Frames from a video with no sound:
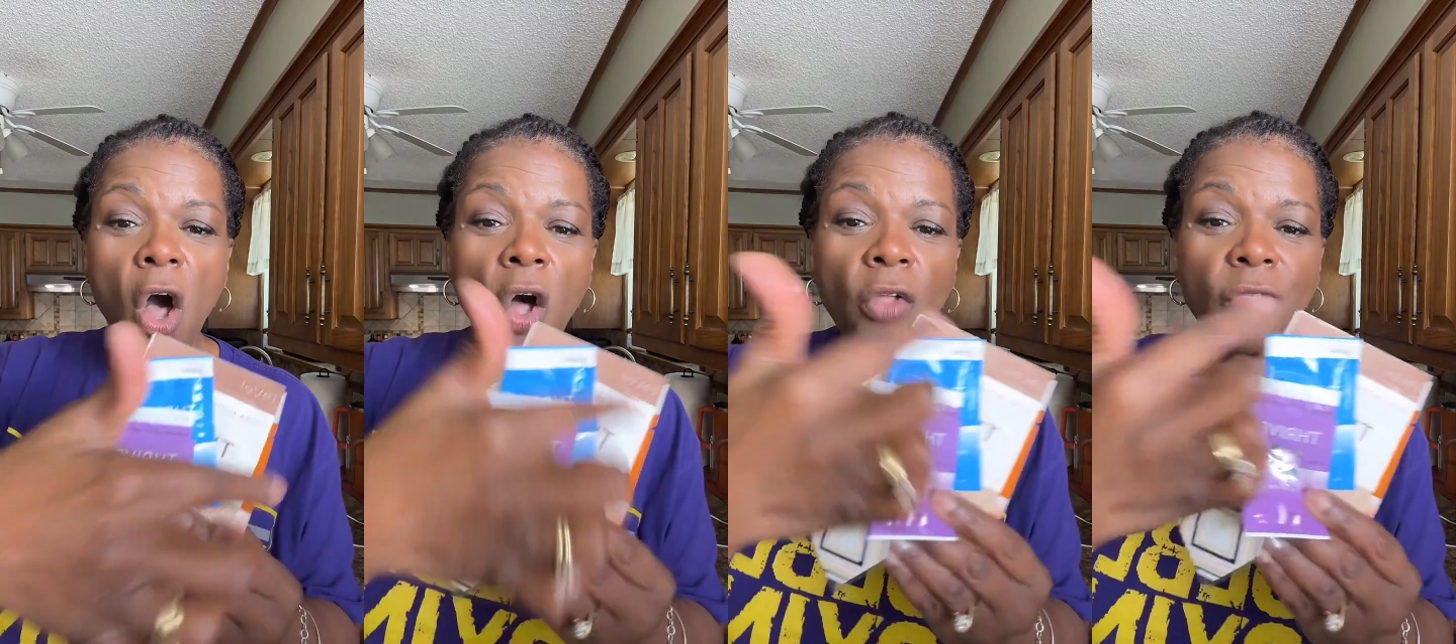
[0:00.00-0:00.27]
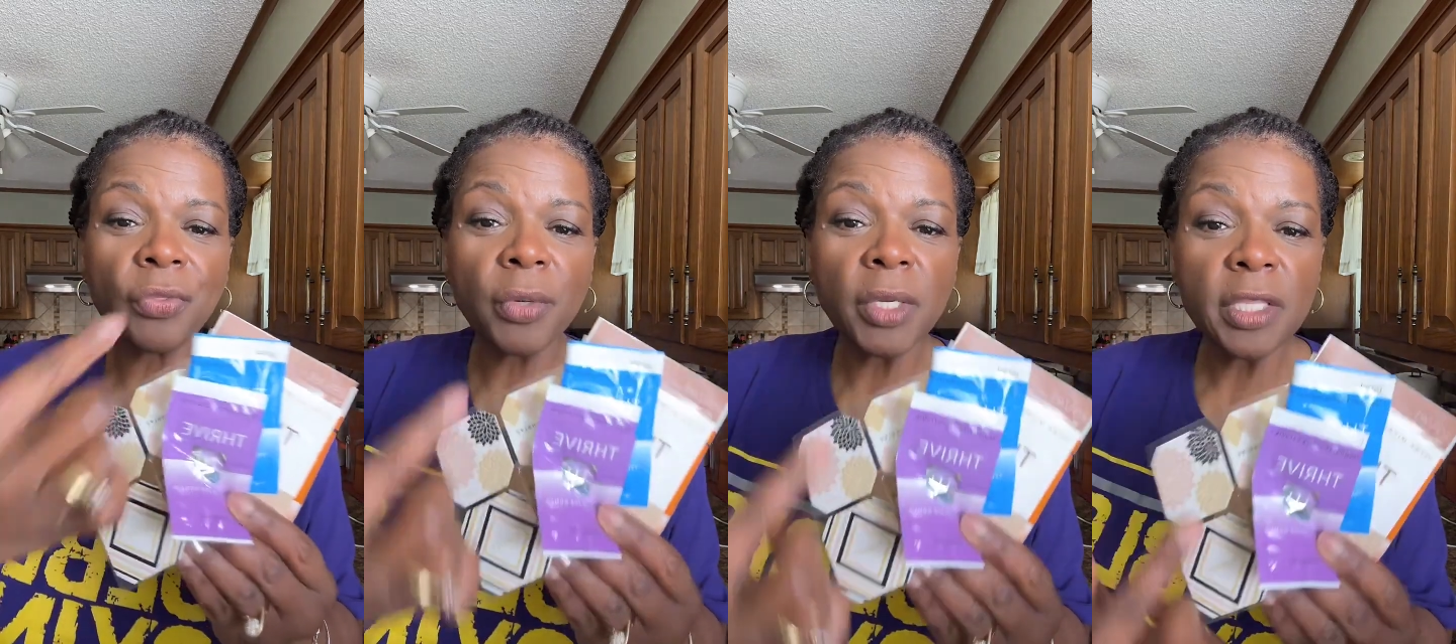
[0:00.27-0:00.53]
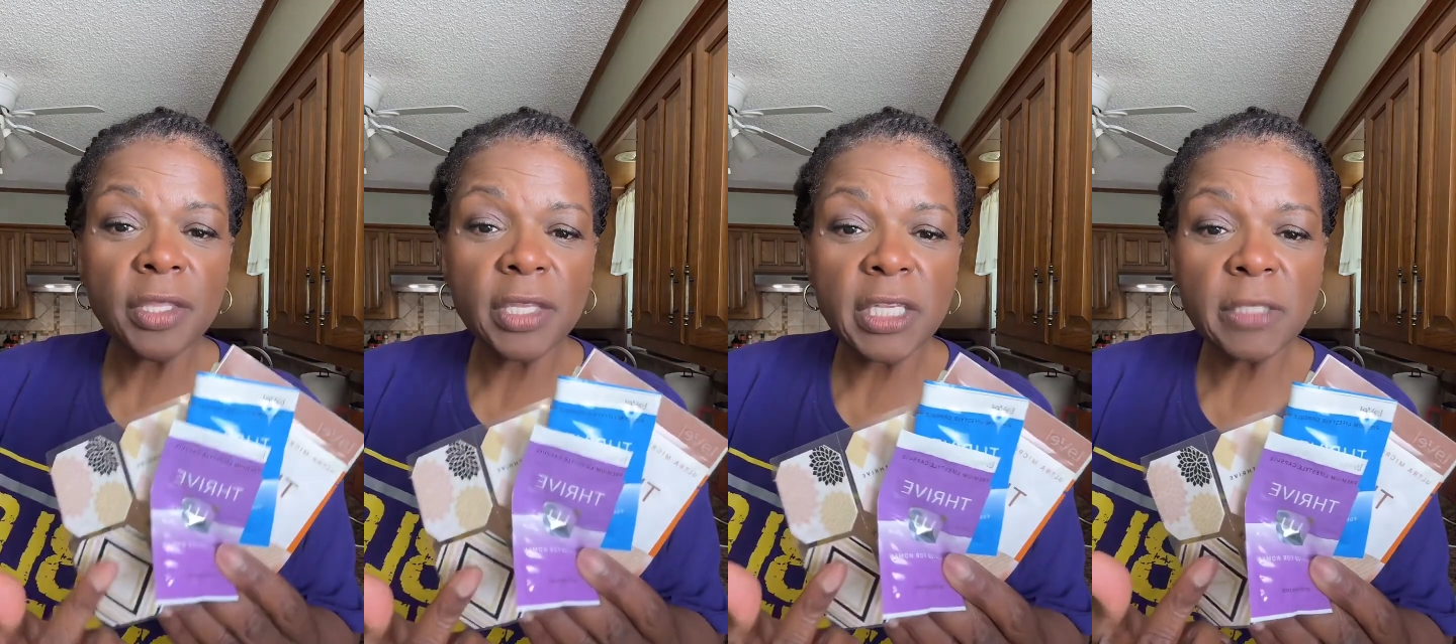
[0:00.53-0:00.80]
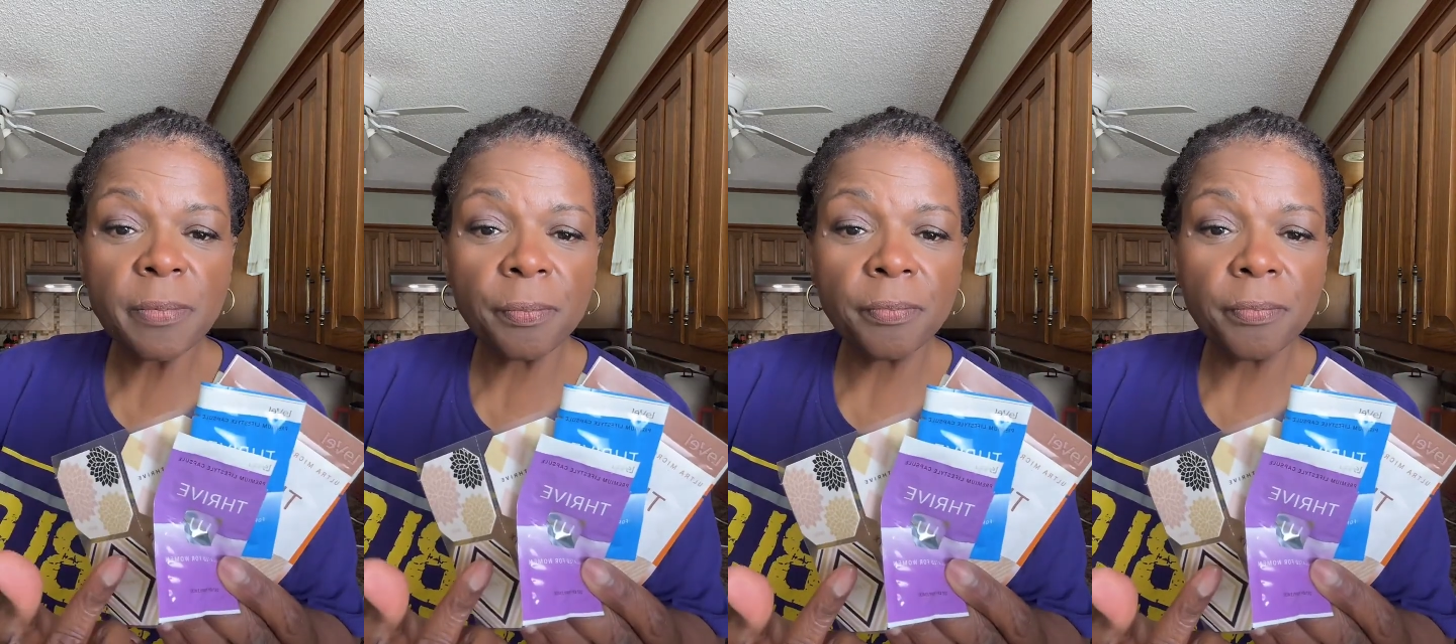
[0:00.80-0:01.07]
all 3 of
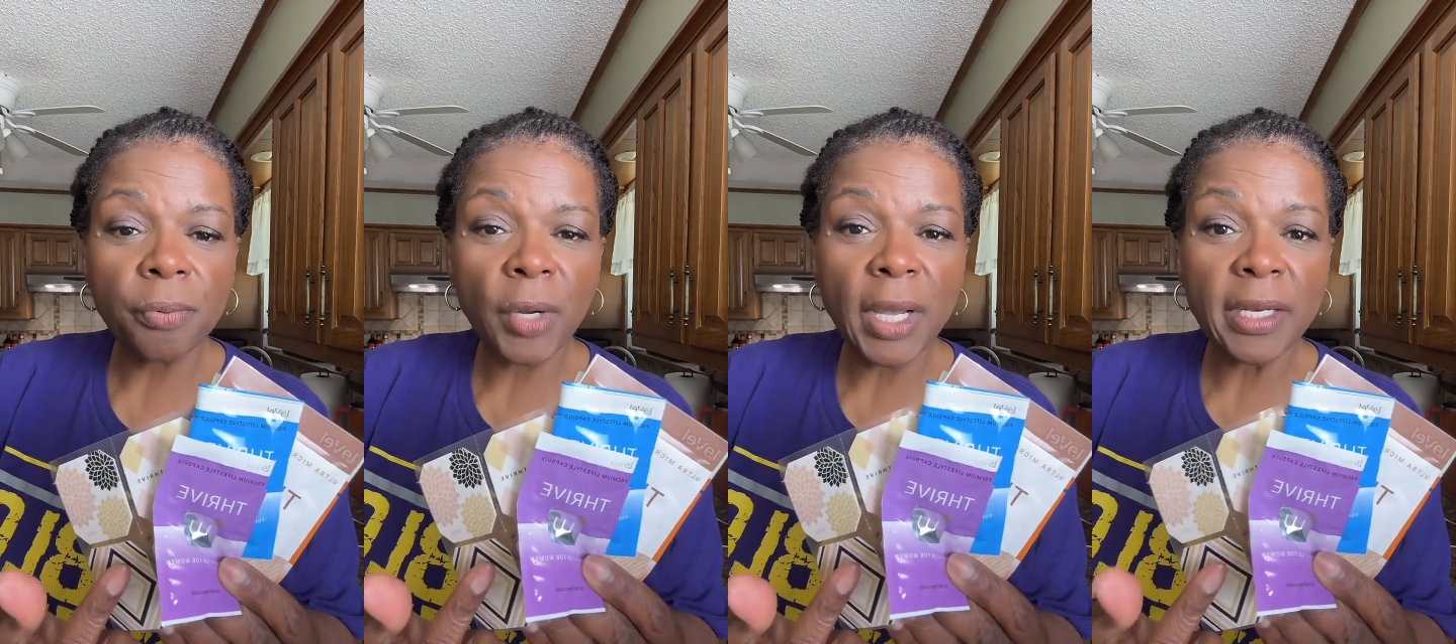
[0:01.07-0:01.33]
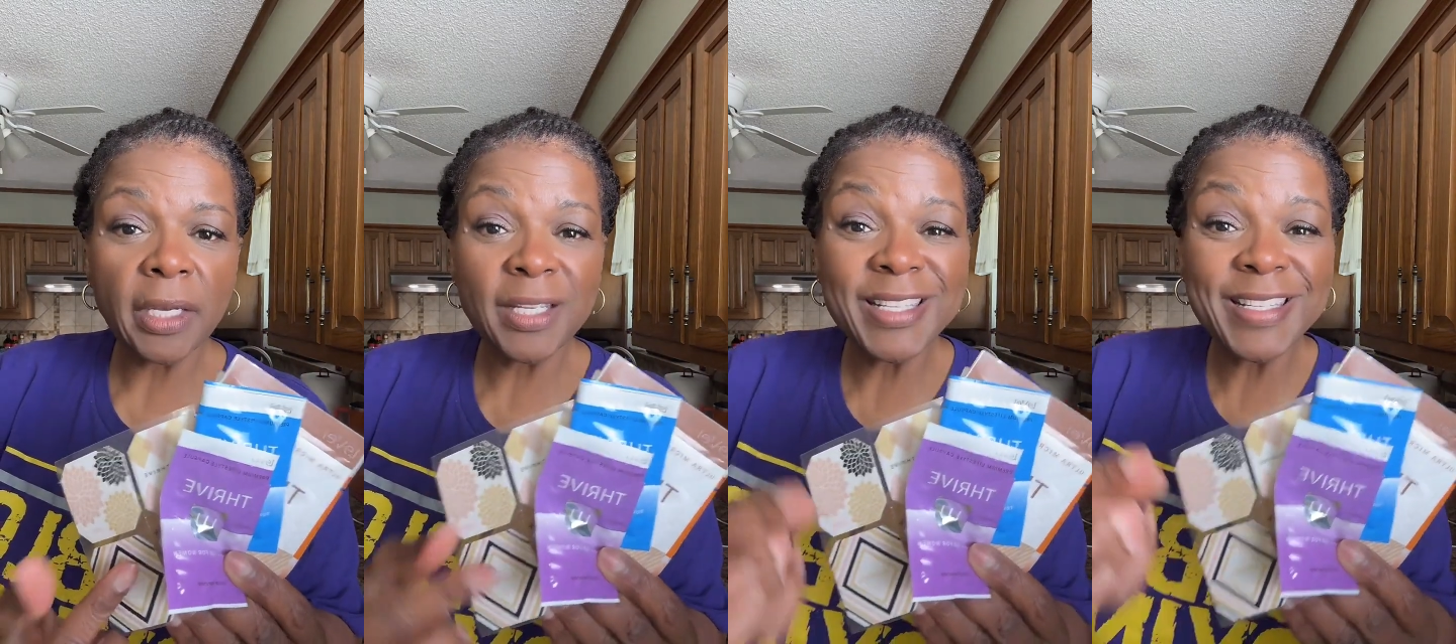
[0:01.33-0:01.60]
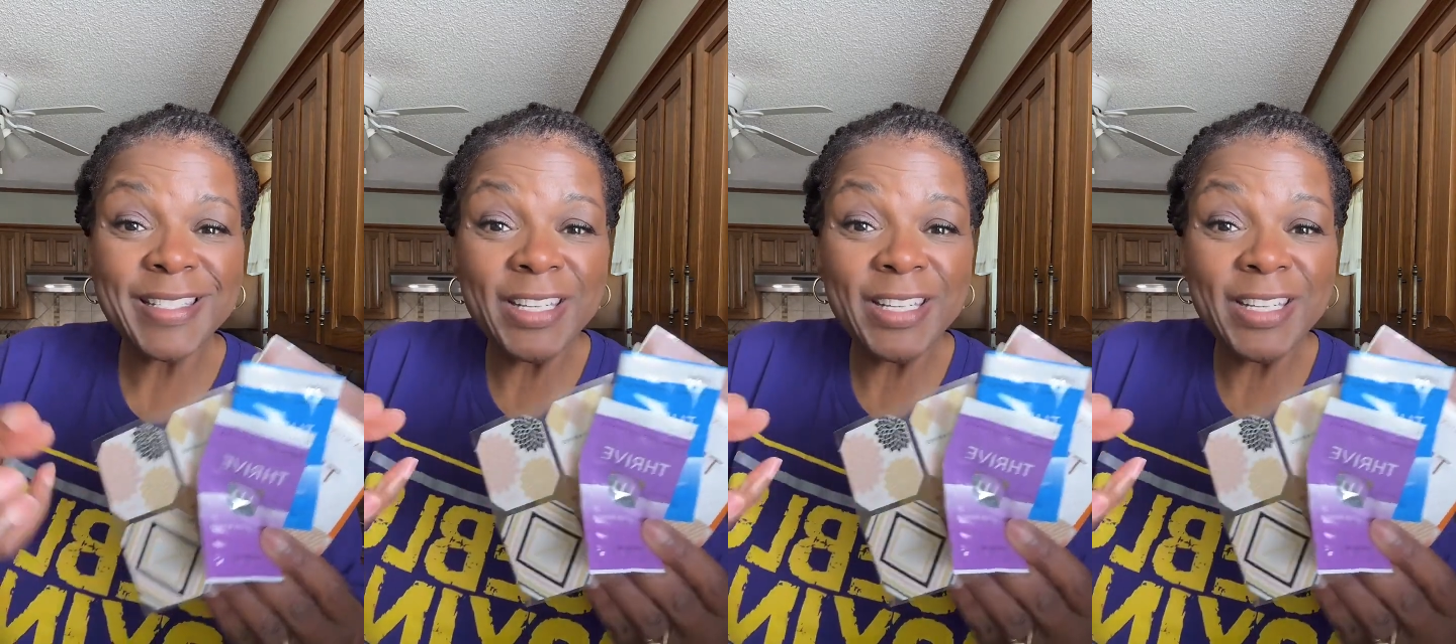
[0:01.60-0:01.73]
these products